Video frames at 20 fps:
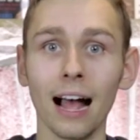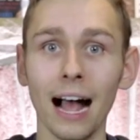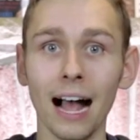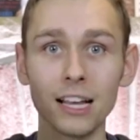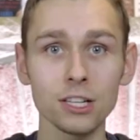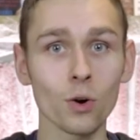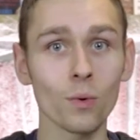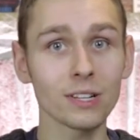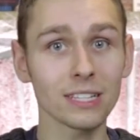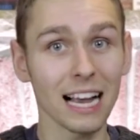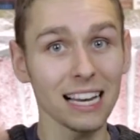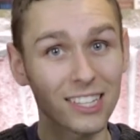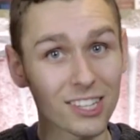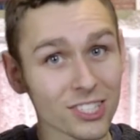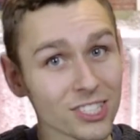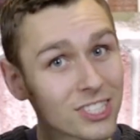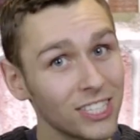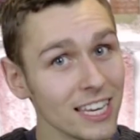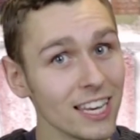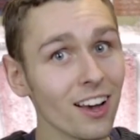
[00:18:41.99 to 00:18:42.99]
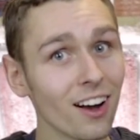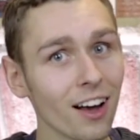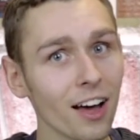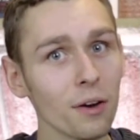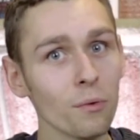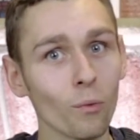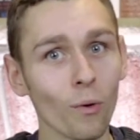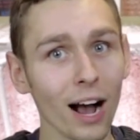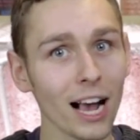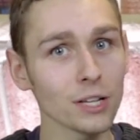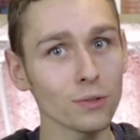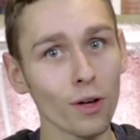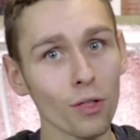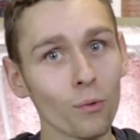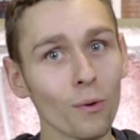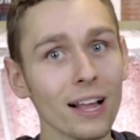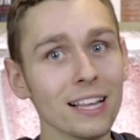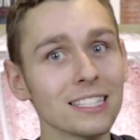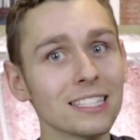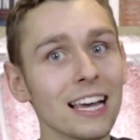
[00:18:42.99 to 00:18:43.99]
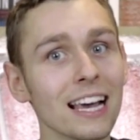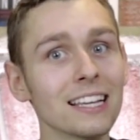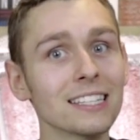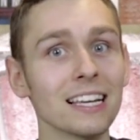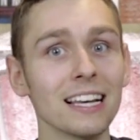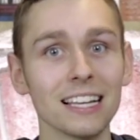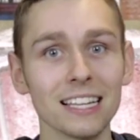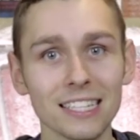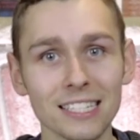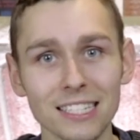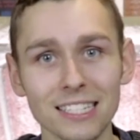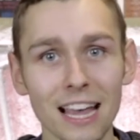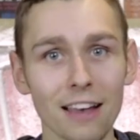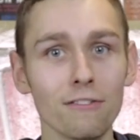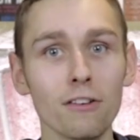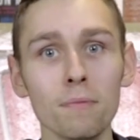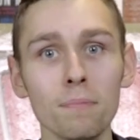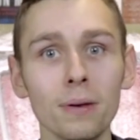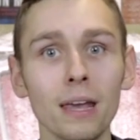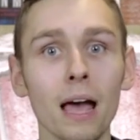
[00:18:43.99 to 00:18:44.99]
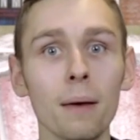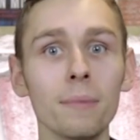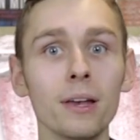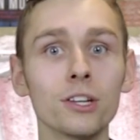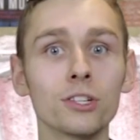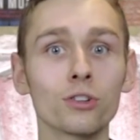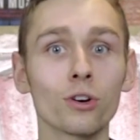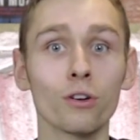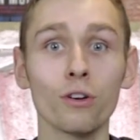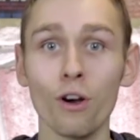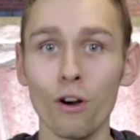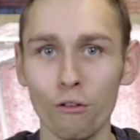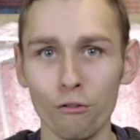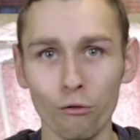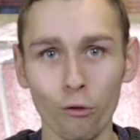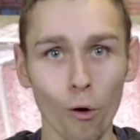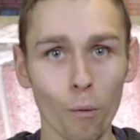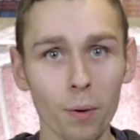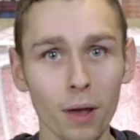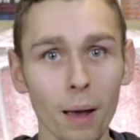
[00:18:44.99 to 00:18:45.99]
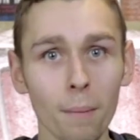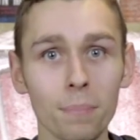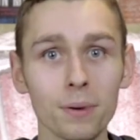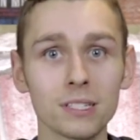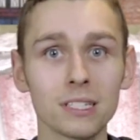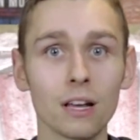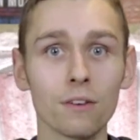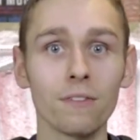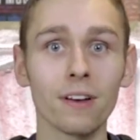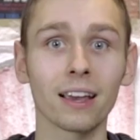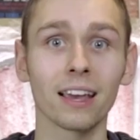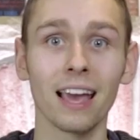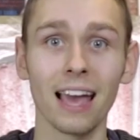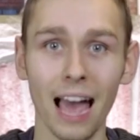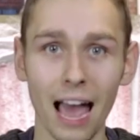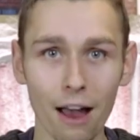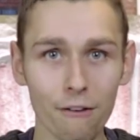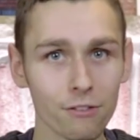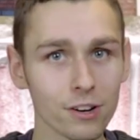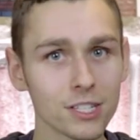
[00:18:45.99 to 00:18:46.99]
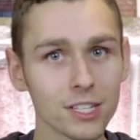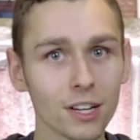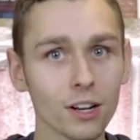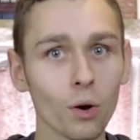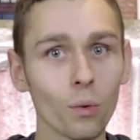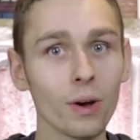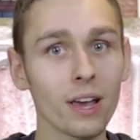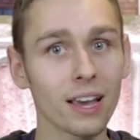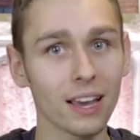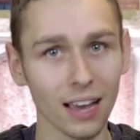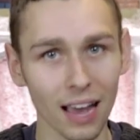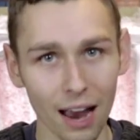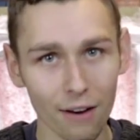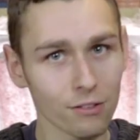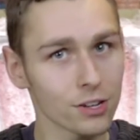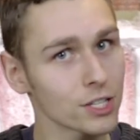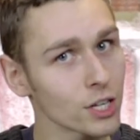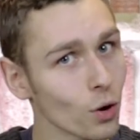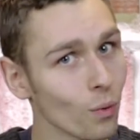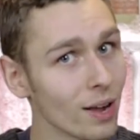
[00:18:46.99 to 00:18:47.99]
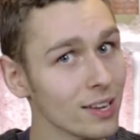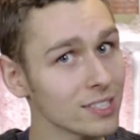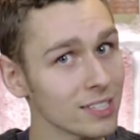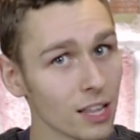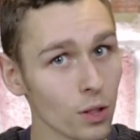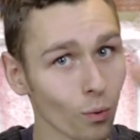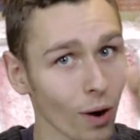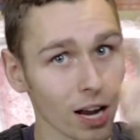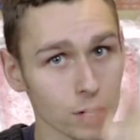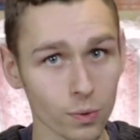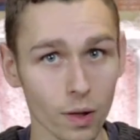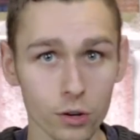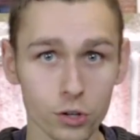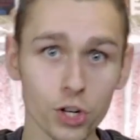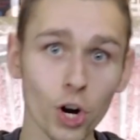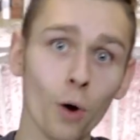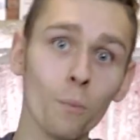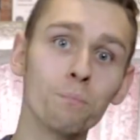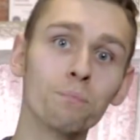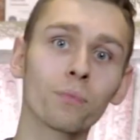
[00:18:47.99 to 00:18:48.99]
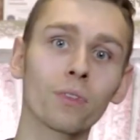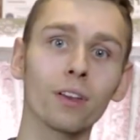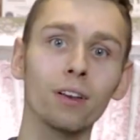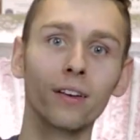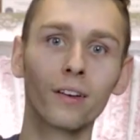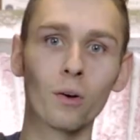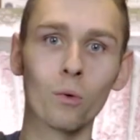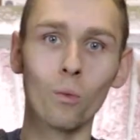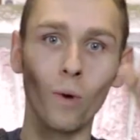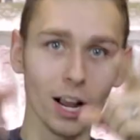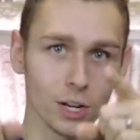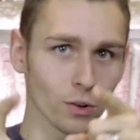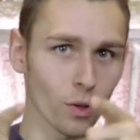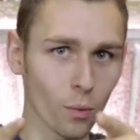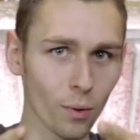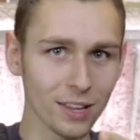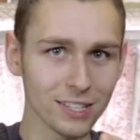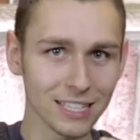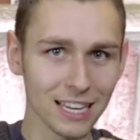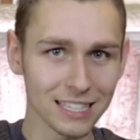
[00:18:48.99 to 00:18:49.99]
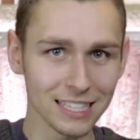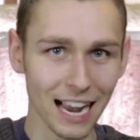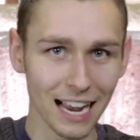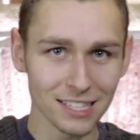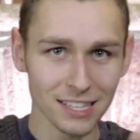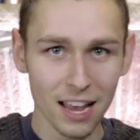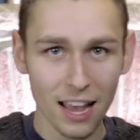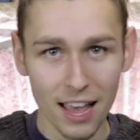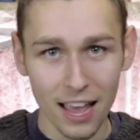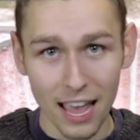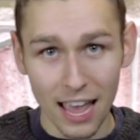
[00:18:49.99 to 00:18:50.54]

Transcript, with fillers: As always, guys, I'll see you on Wise Wealth Wednesdays, 7 p.m. Eastern, 4 p.m. Pacific, every single week, every single Wednesday, the Wise Wealth Show. Wise Wealth Wednesdays, guys.